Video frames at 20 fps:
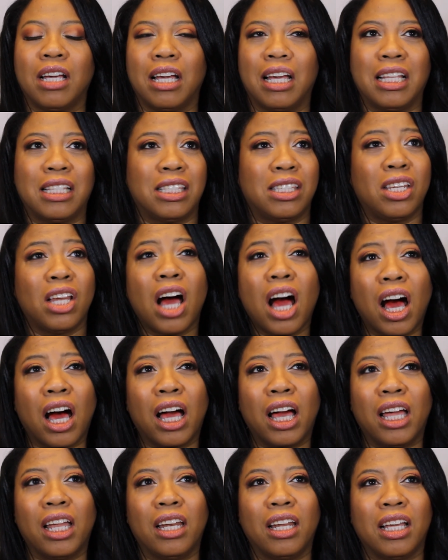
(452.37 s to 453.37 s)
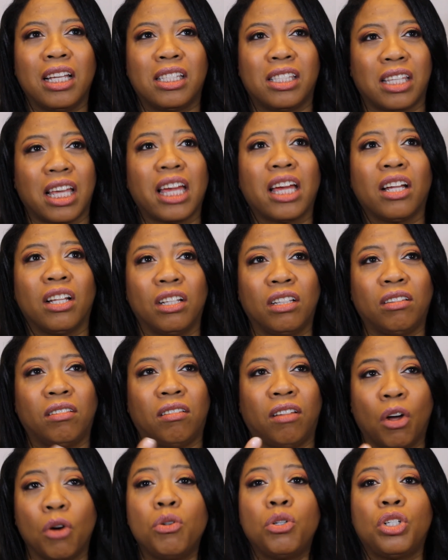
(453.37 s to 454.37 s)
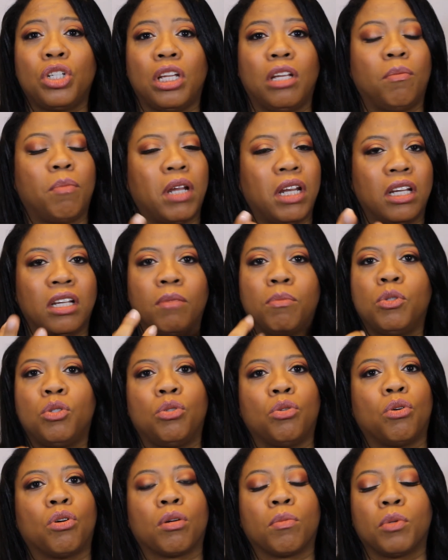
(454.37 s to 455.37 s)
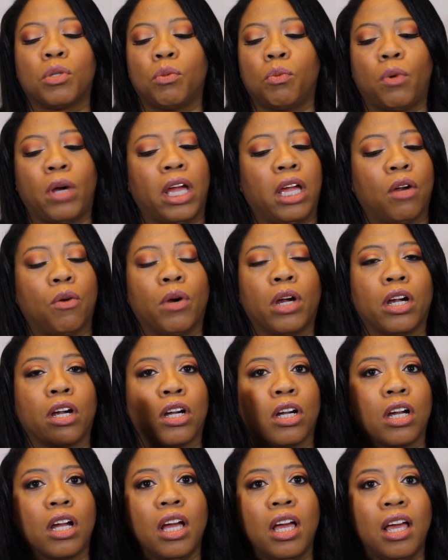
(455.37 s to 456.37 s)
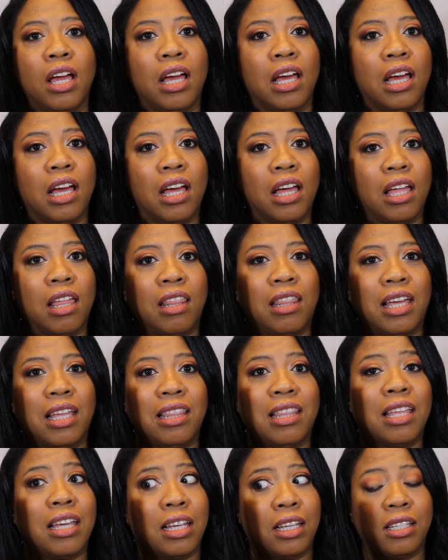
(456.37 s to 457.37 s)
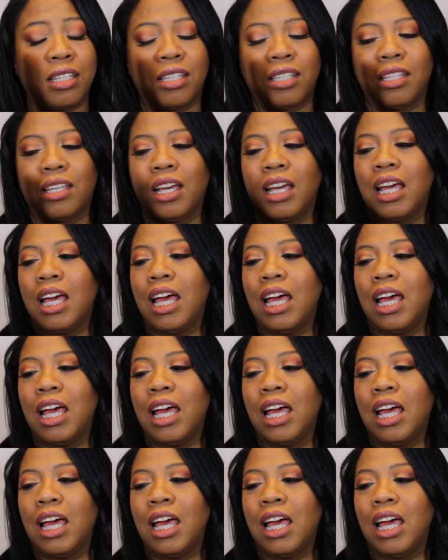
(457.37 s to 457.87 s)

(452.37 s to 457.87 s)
It's not. It's like a lotion, but it absorbs way quicker than this.